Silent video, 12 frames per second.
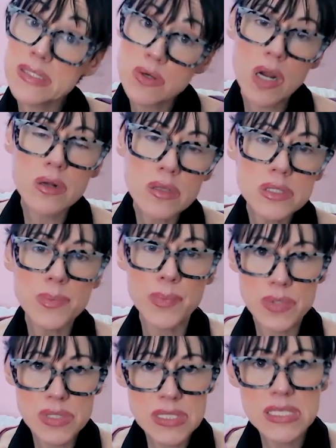struggles
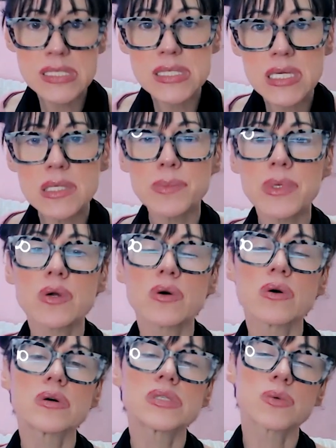persisted
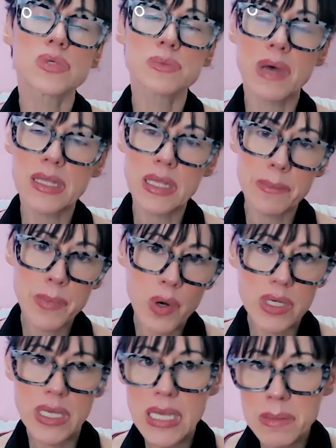because I was battling
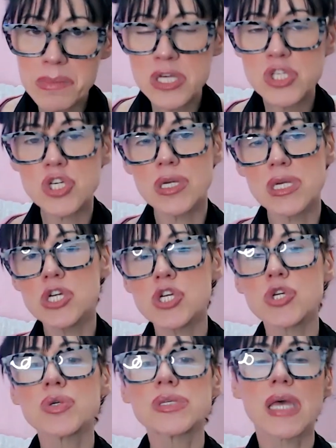body image
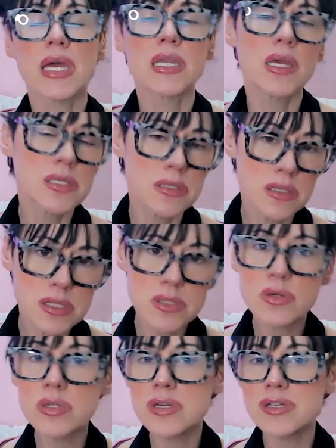issues and eating
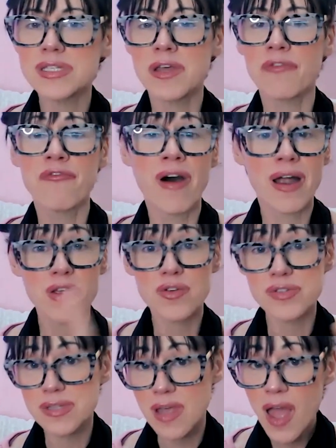disorders and
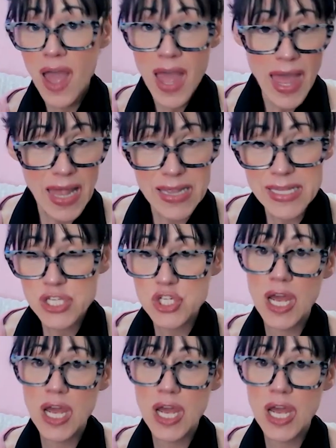various health